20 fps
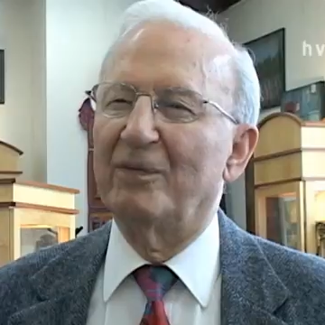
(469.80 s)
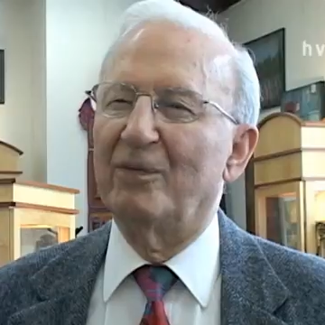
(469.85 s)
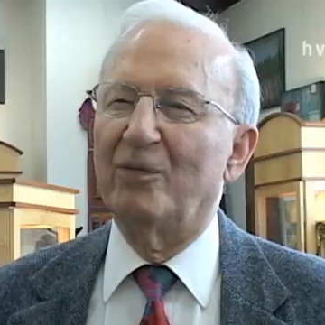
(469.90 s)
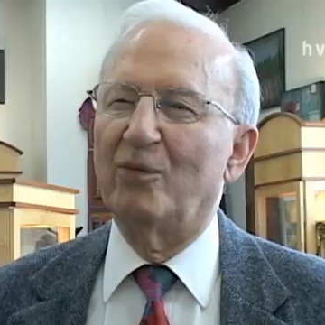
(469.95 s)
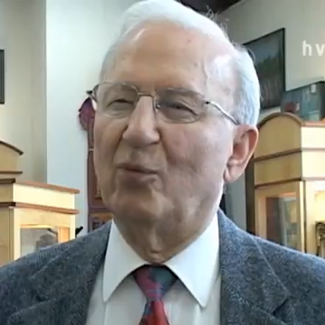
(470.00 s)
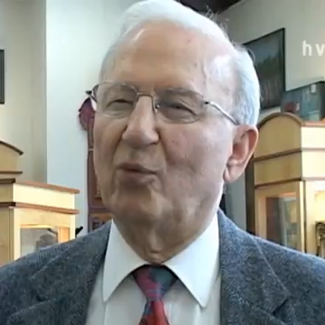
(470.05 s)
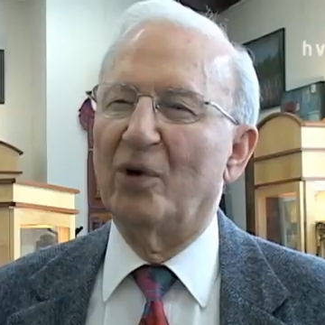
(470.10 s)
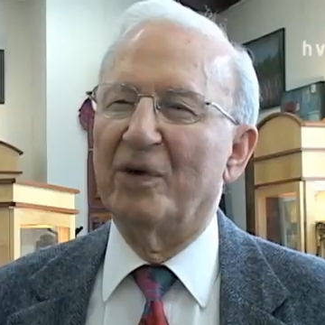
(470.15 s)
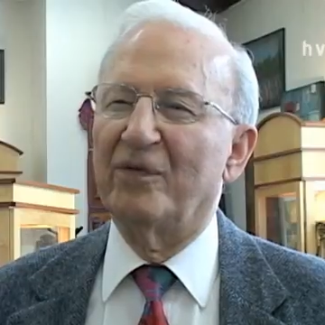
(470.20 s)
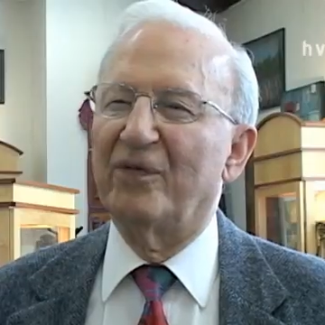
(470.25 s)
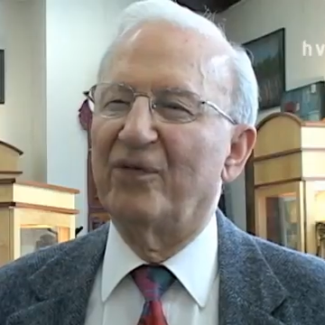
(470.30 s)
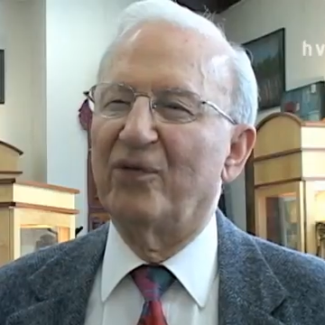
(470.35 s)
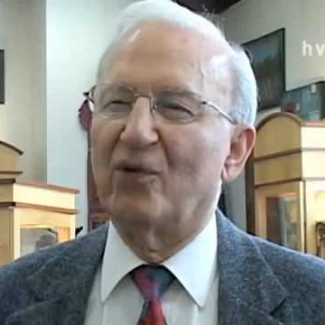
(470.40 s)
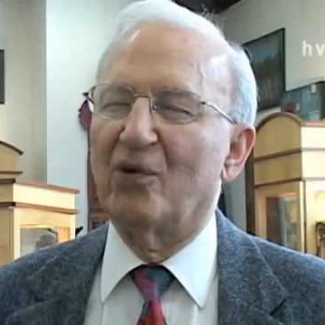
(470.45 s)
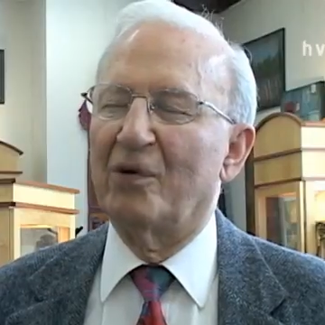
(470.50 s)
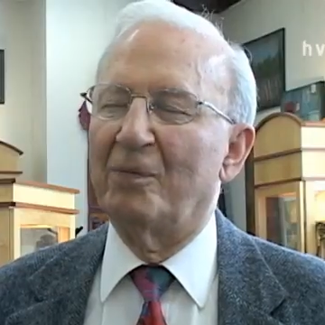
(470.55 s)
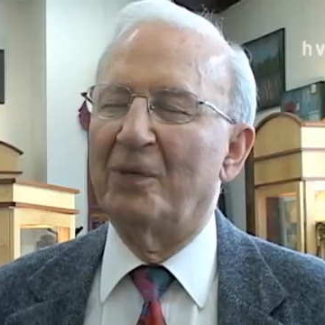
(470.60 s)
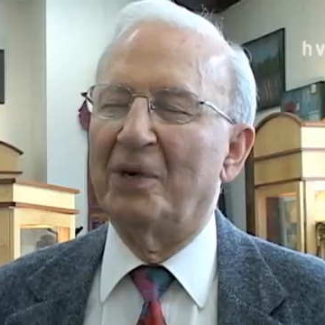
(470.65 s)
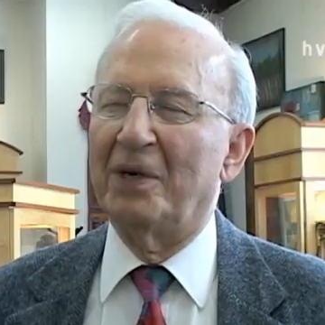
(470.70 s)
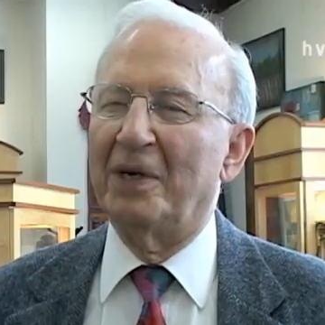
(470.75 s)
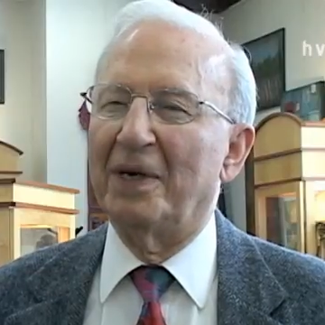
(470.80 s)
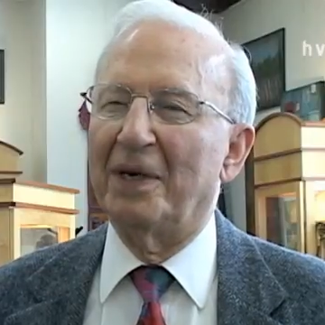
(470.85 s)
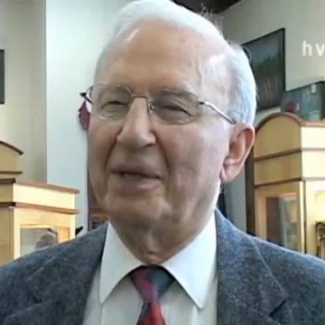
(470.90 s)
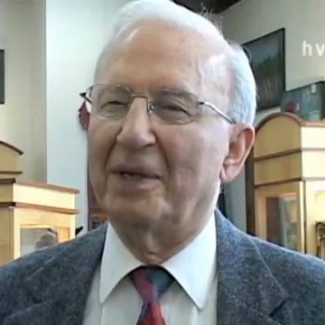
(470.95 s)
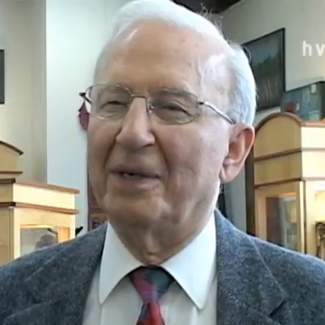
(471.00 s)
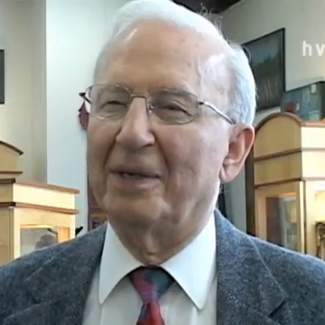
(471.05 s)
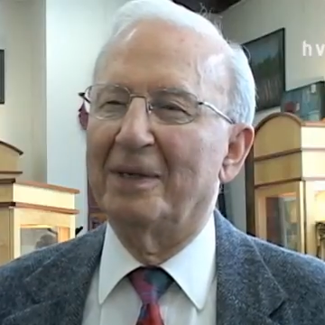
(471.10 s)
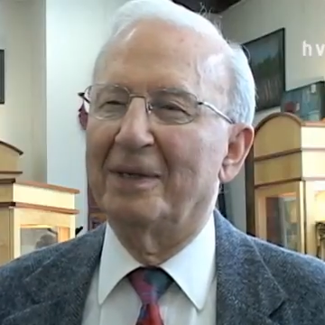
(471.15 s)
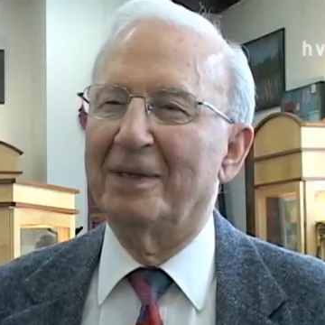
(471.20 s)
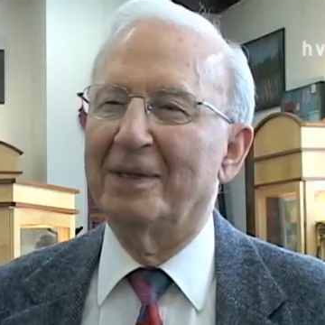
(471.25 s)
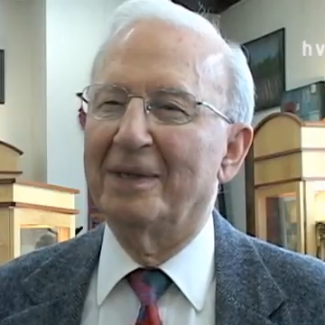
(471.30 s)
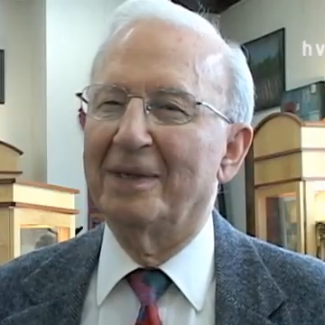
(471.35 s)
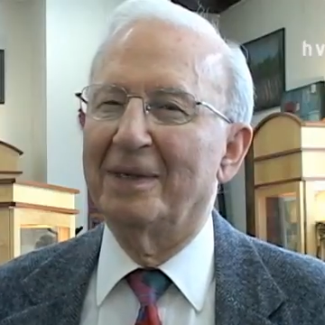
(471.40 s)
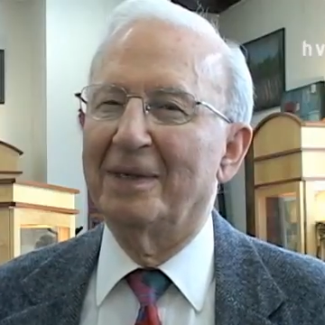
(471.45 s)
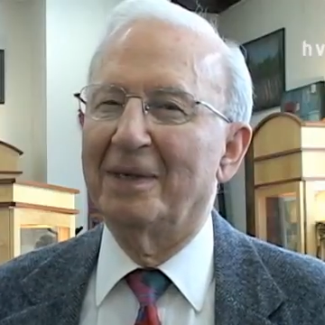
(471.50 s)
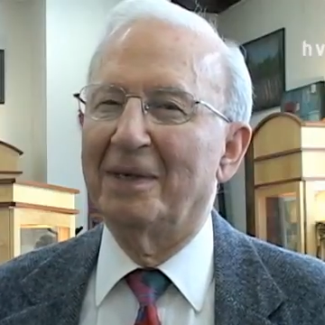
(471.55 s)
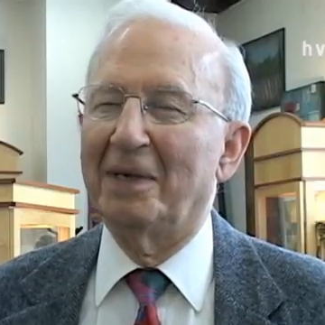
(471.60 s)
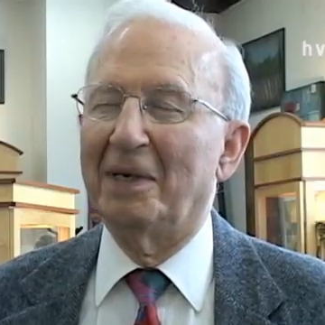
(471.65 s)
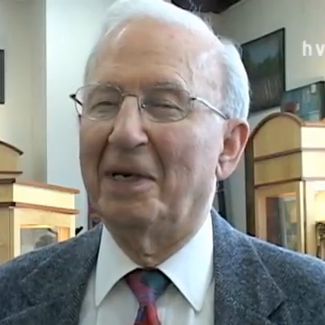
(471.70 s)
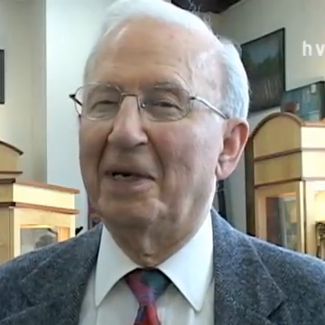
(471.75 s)
in one form or another.
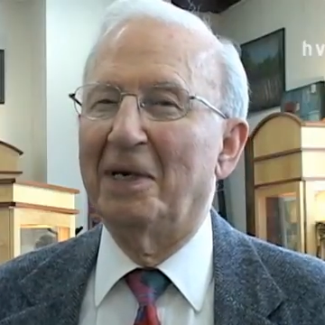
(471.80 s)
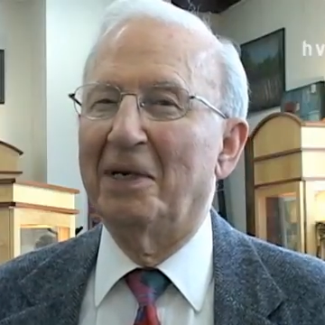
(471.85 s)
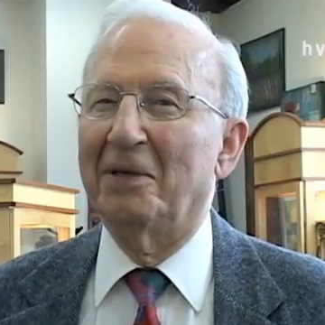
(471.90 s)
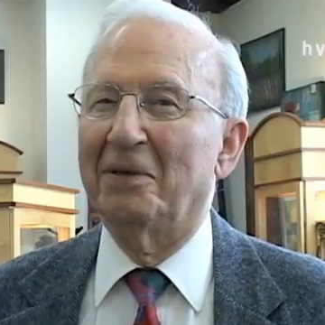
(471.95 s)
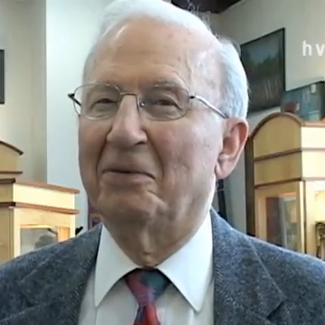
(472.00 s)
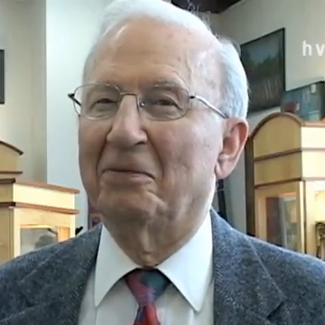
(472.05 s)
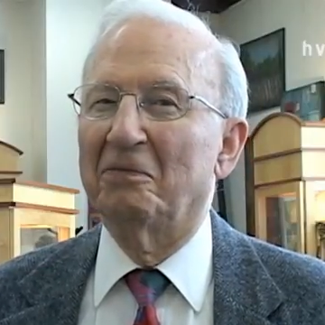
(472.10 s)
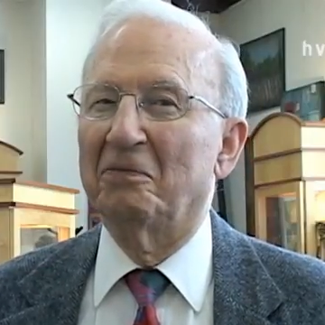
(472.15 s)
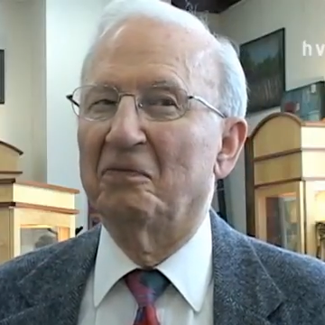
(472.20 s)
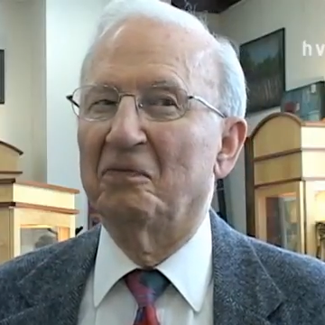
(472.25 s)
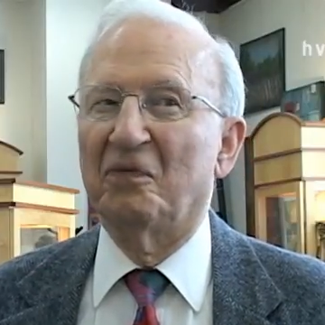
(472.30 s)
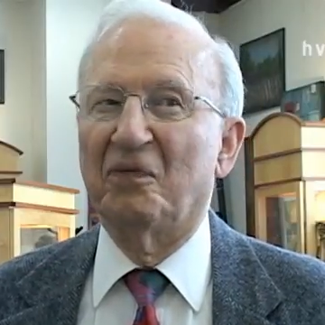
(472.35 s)
And